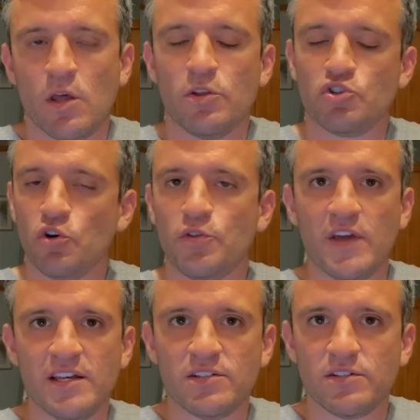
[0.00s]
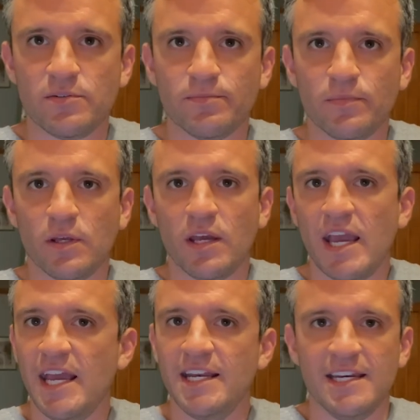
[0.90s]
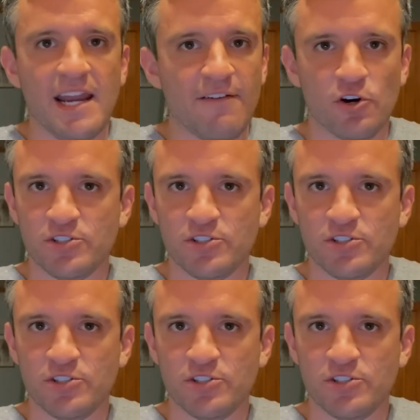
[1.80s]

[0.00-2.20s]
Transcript: The truth is, it never